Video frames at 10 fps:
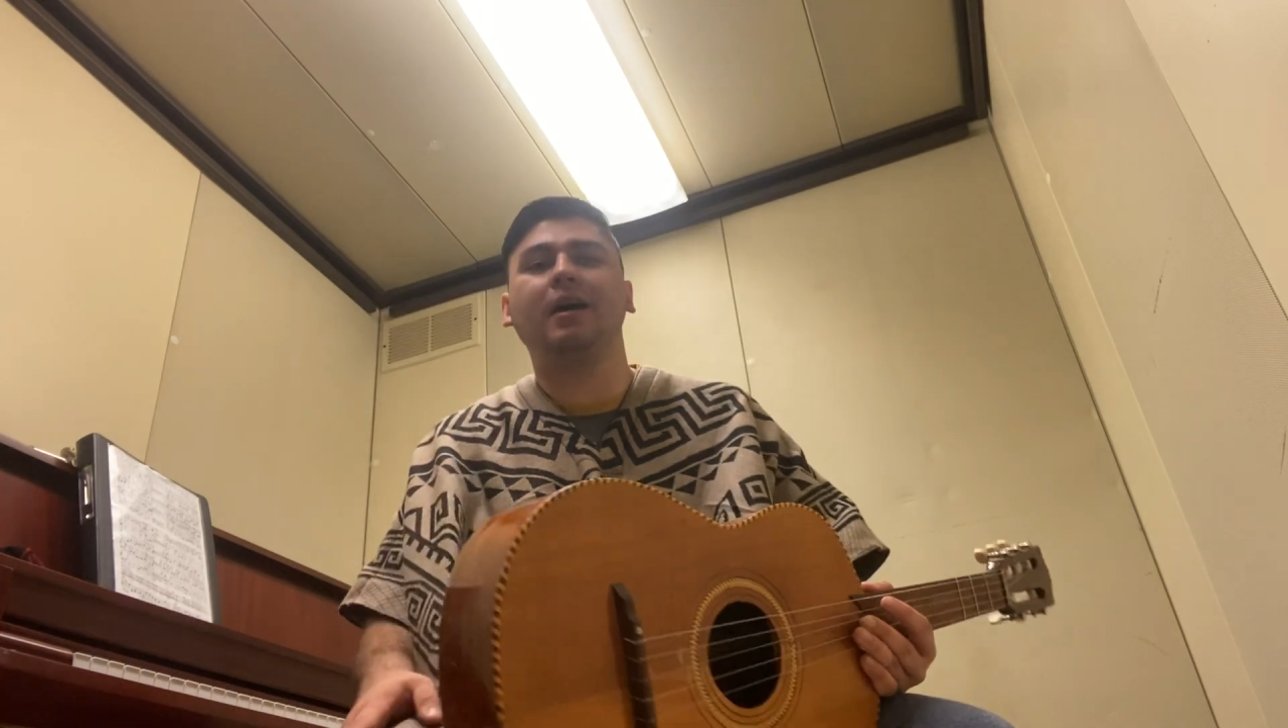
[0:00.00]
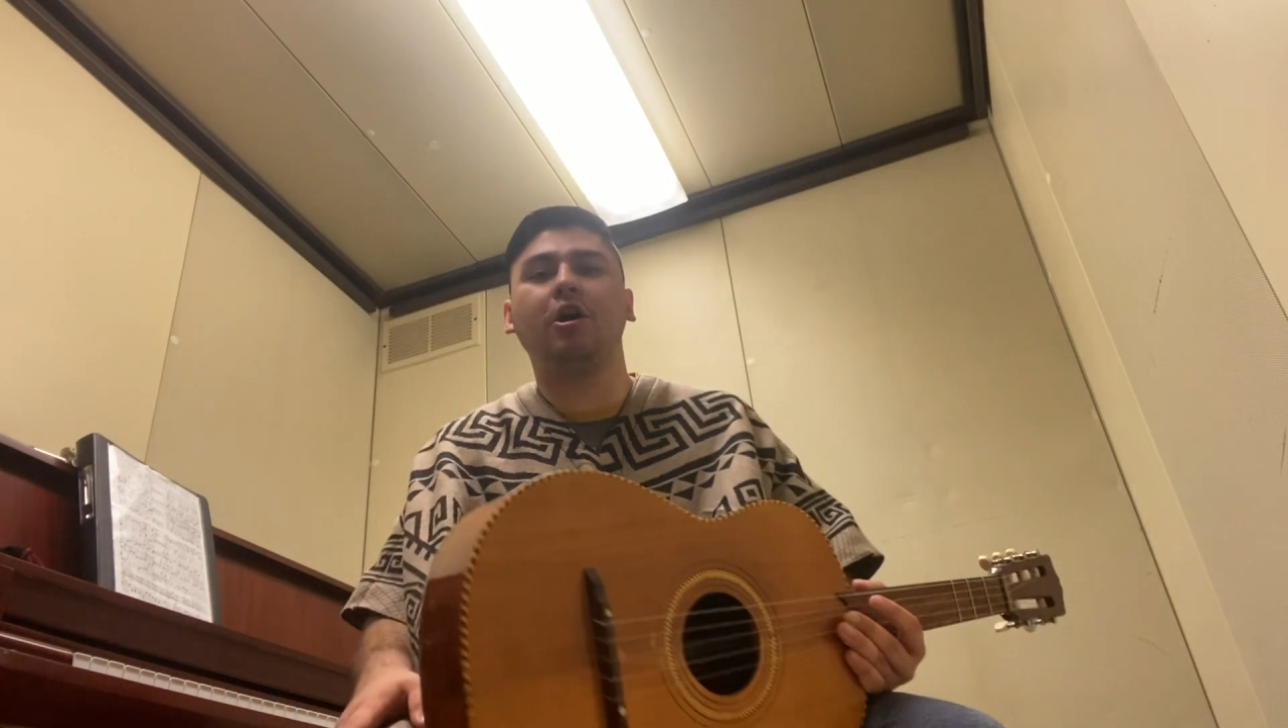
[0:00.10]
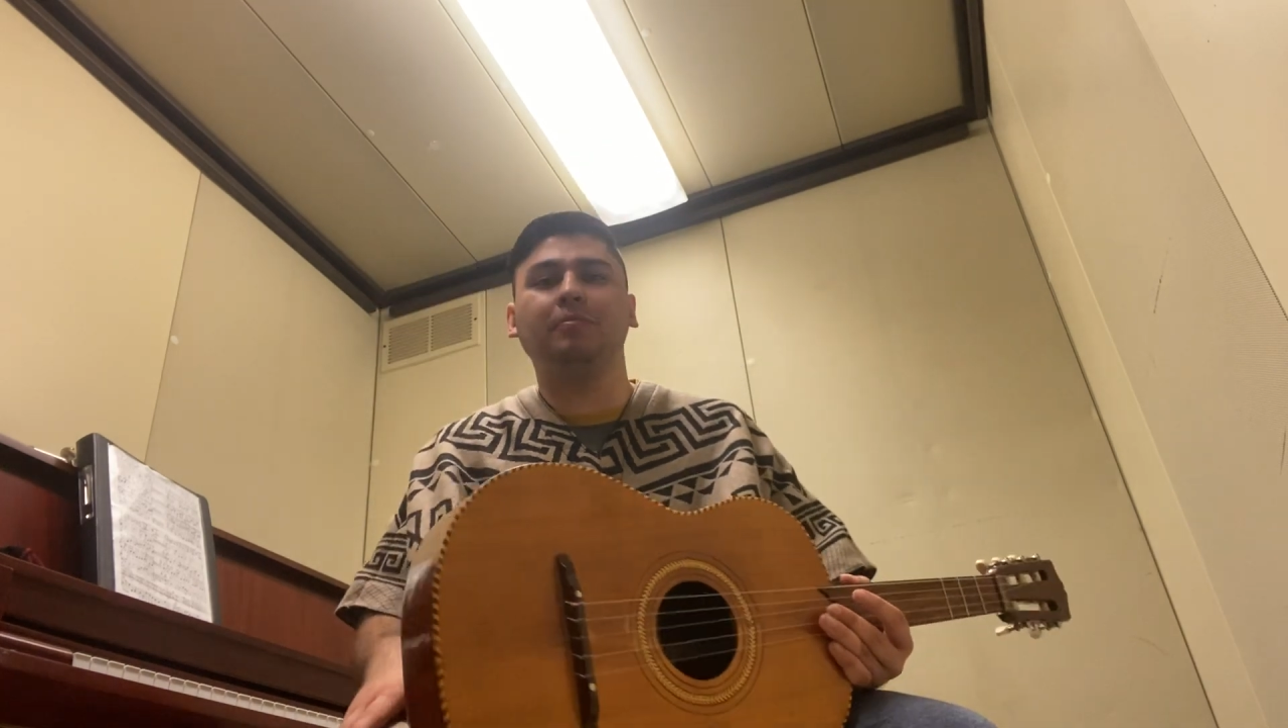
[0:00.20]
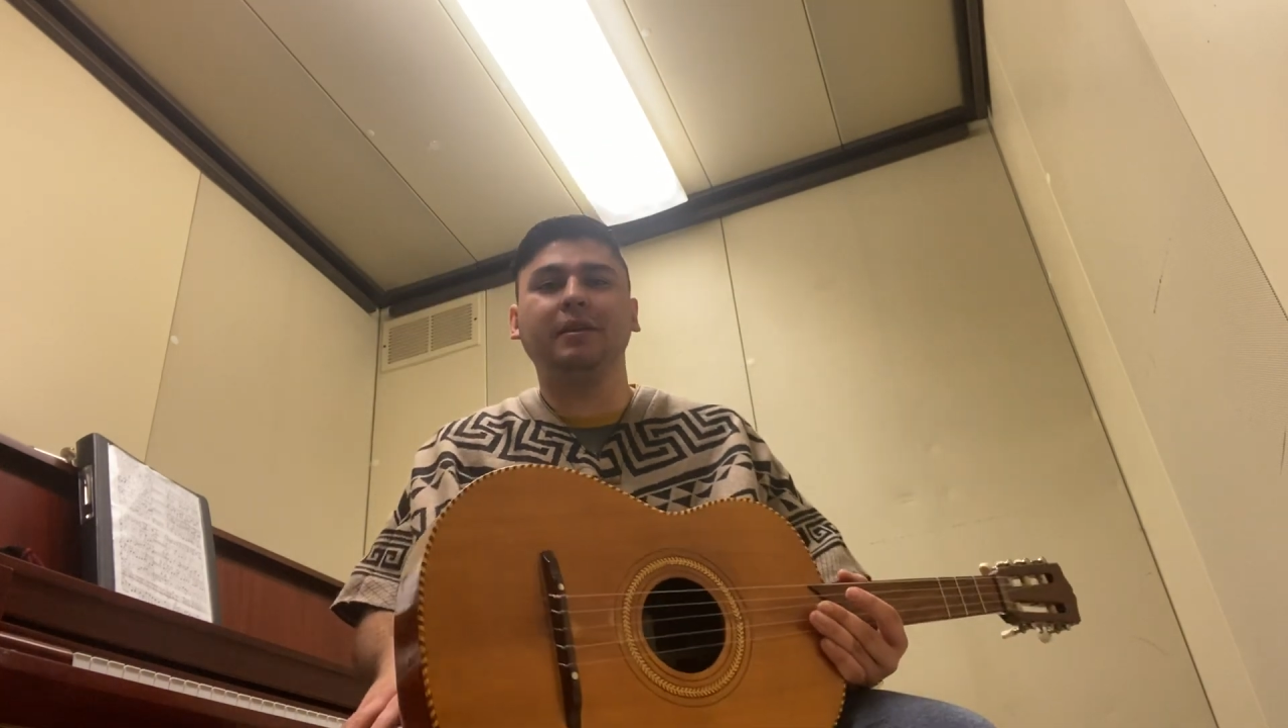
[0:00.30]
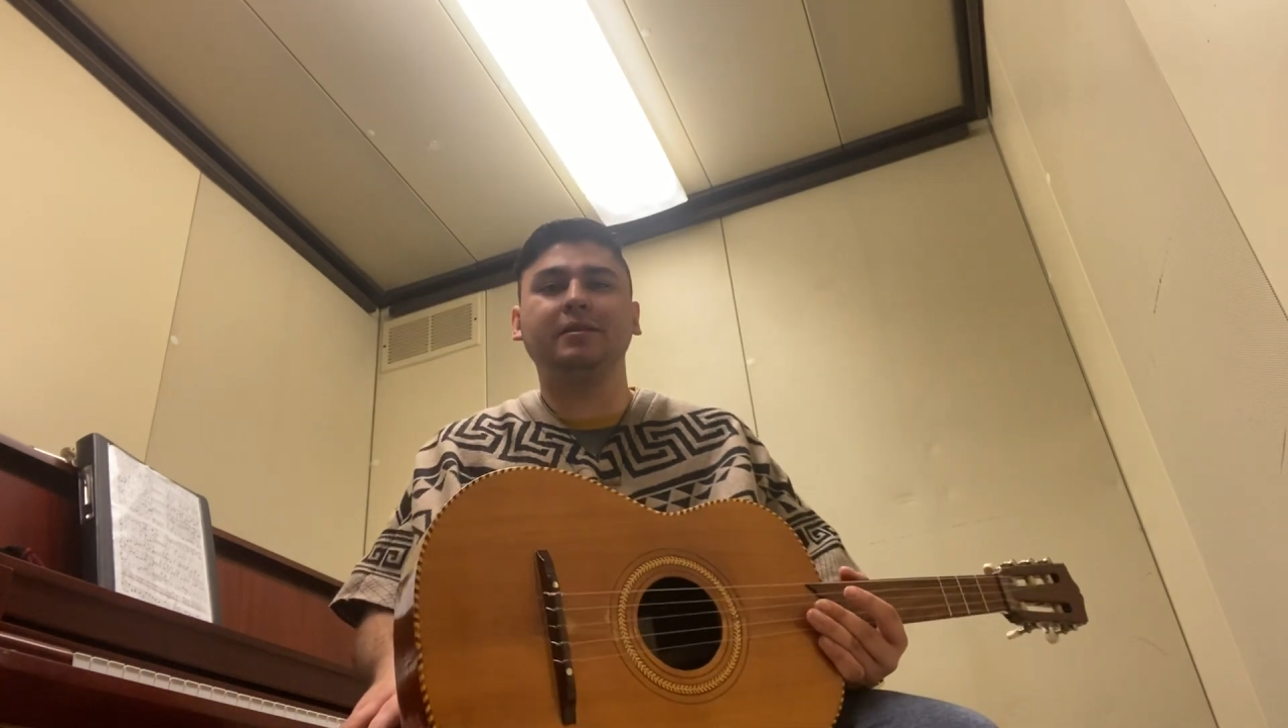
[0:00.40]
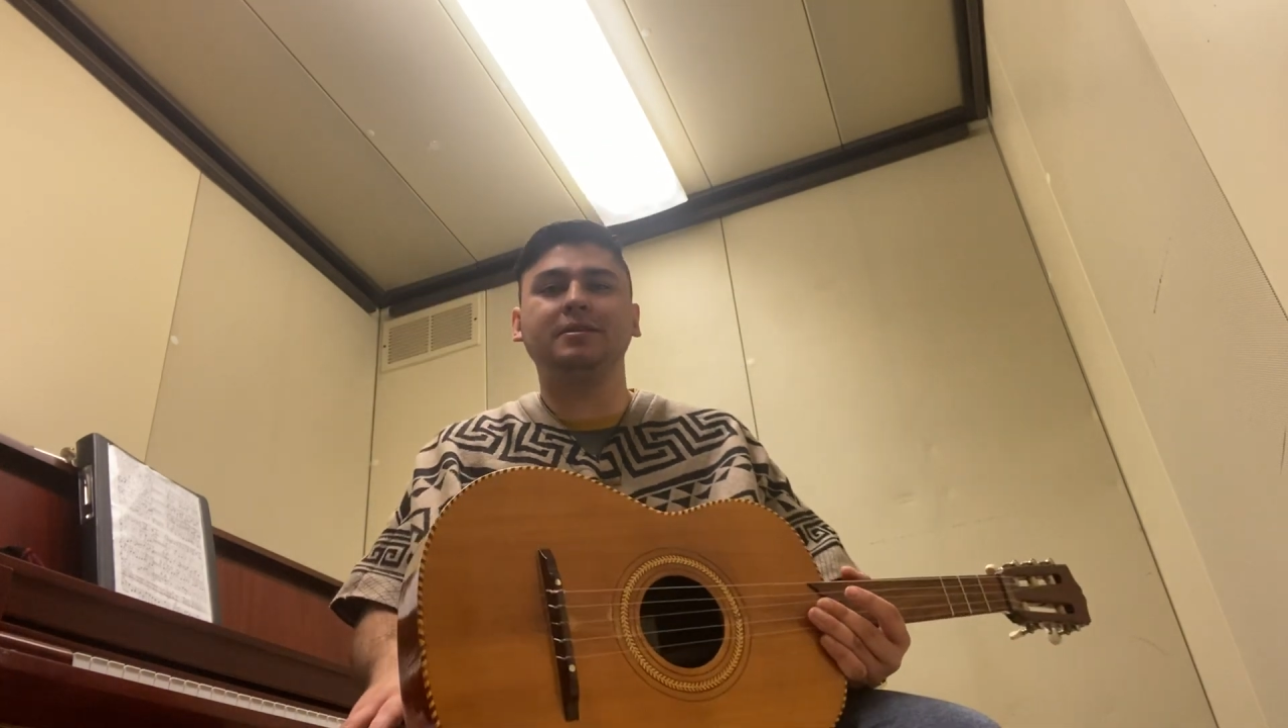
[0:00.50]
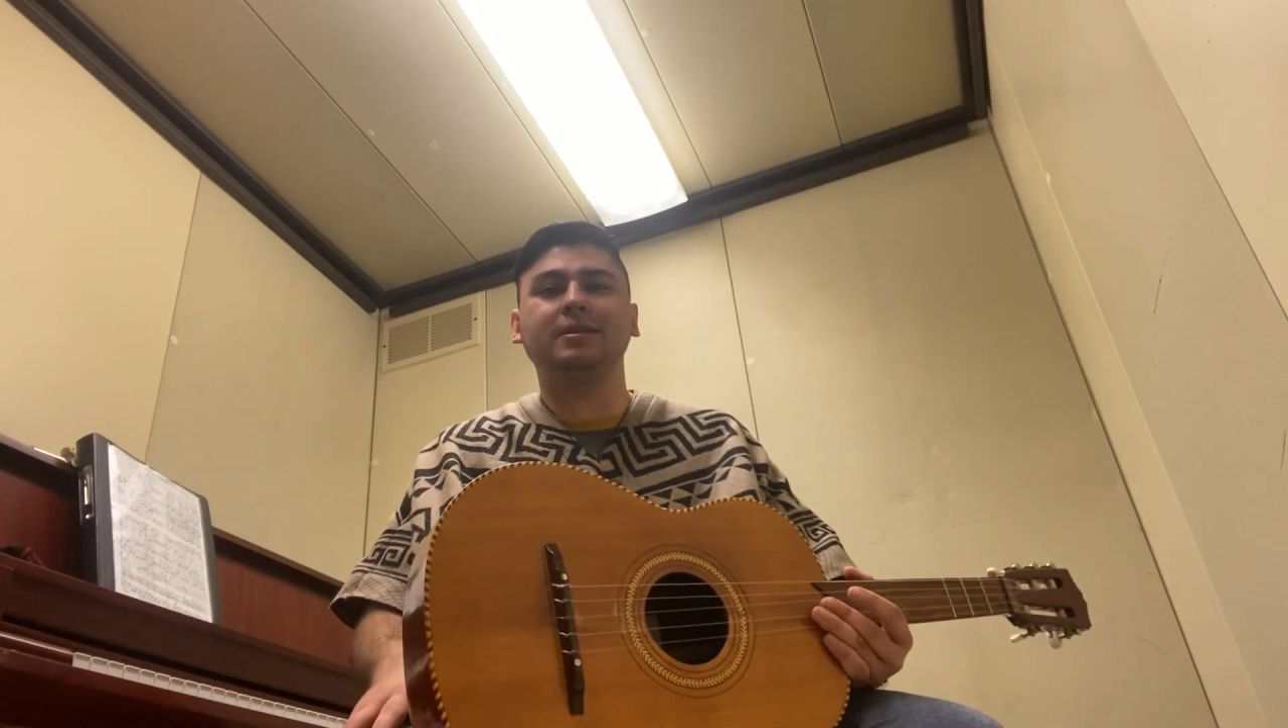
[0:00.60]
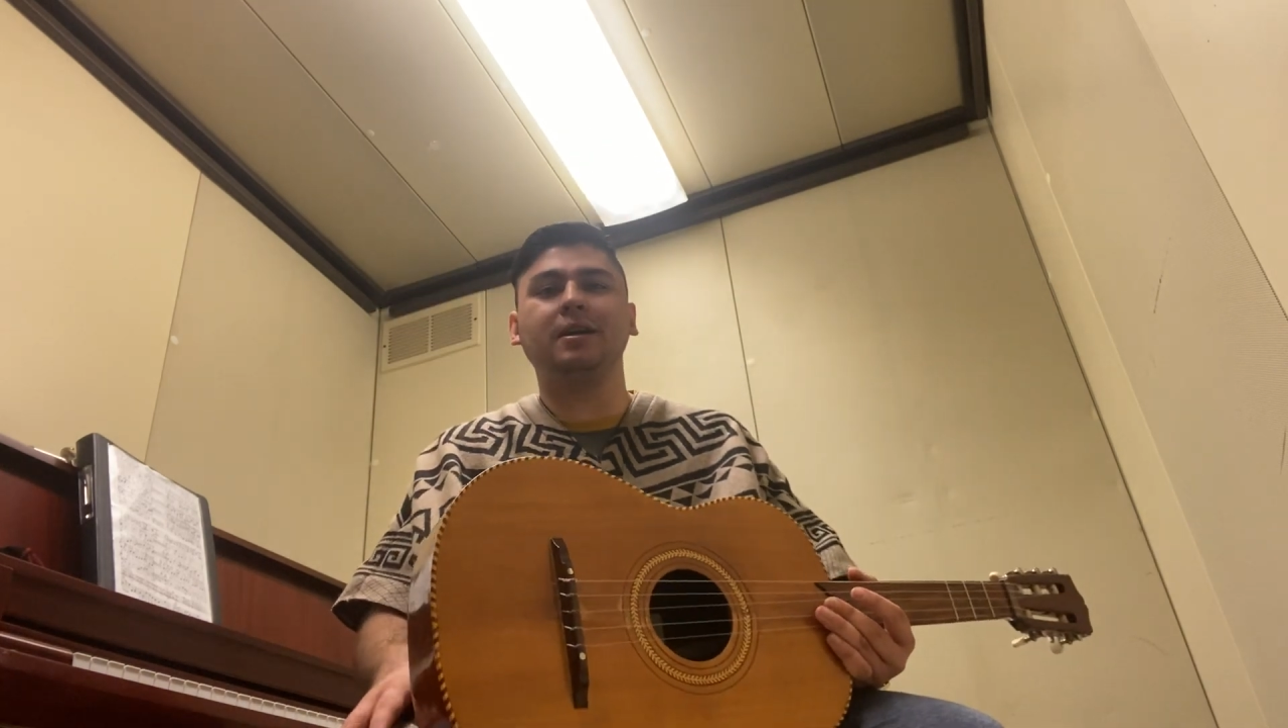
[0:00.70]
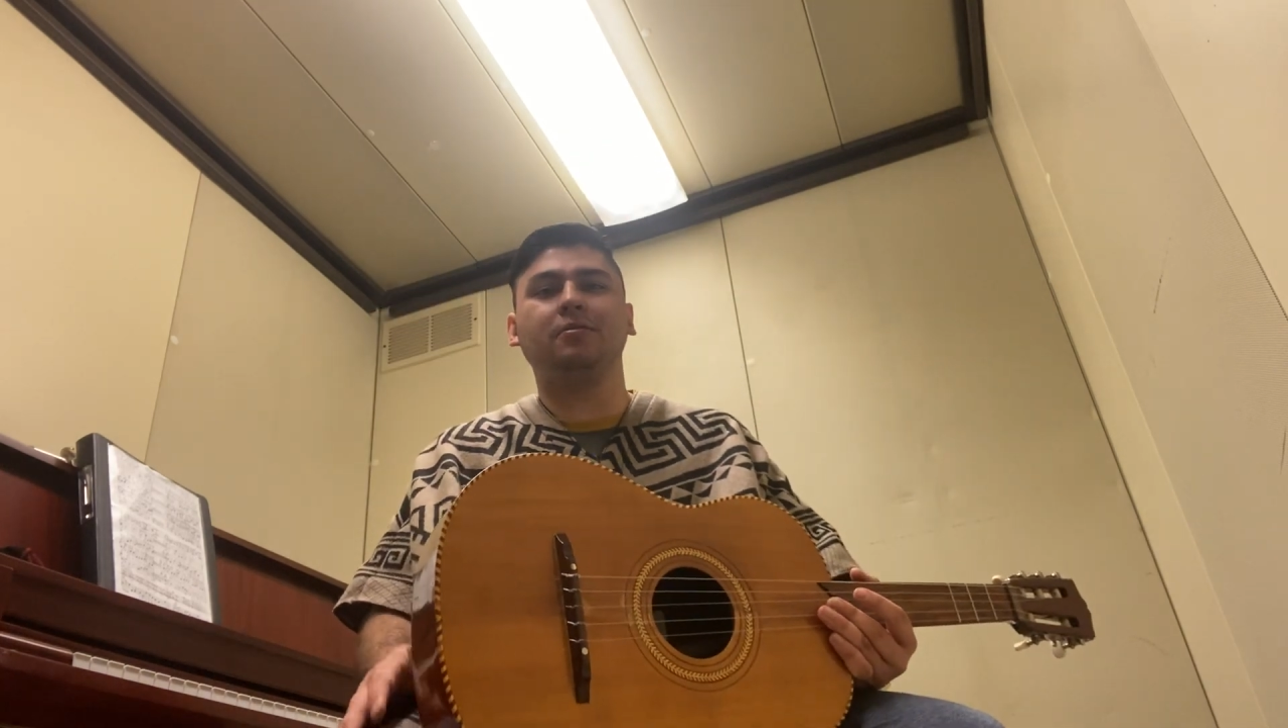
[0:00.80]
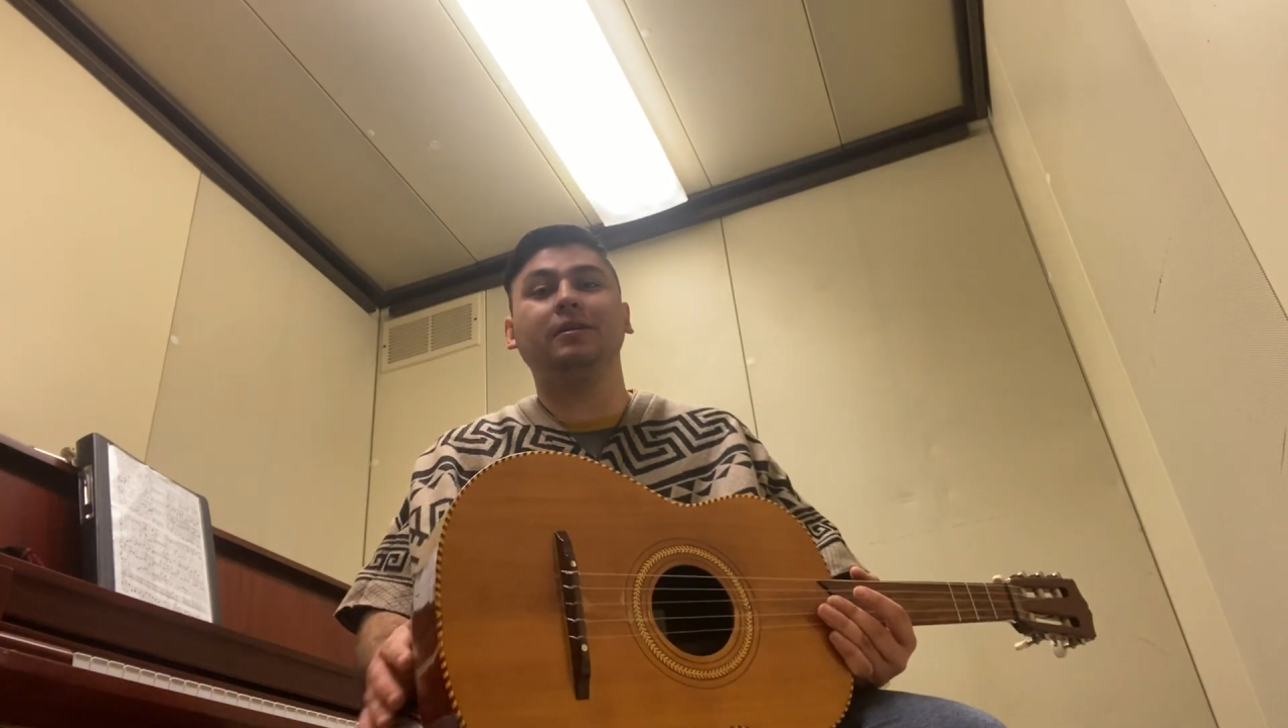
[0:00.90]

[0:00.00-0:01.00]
I'll play the scale